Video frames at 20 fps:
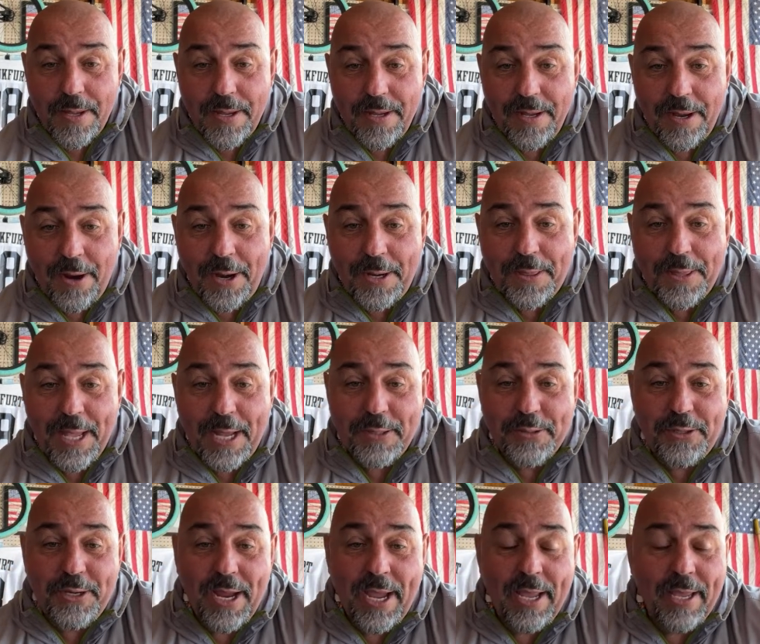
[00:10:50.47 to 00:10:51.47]
All right, thanks,
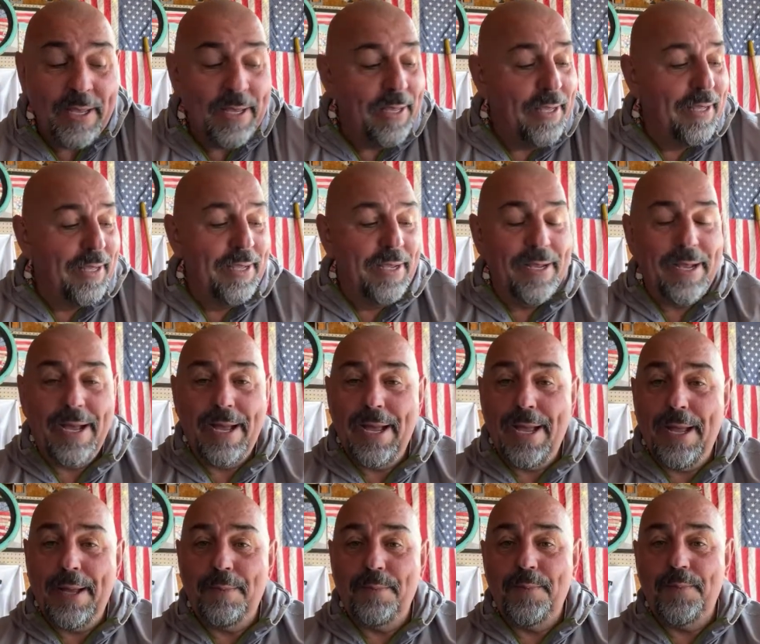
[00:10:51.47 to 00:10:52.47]
Jay.
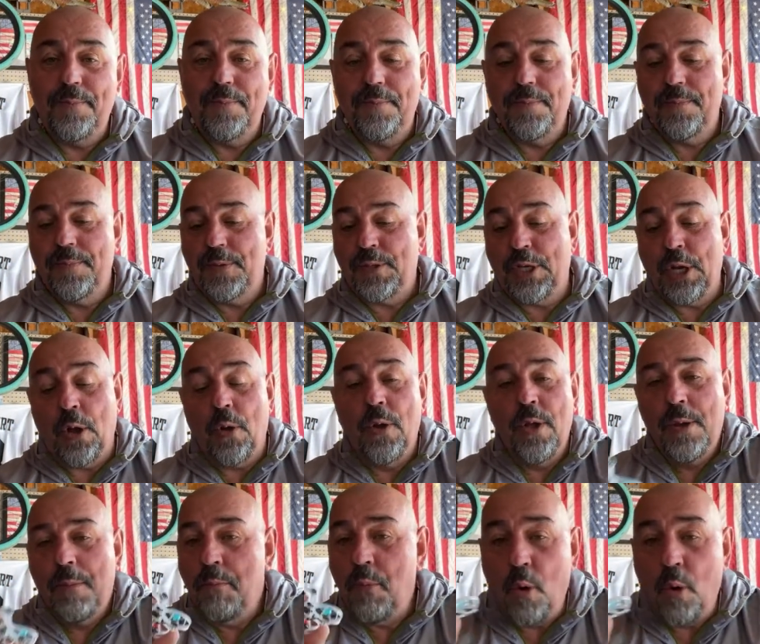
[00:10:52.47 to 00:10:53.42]
So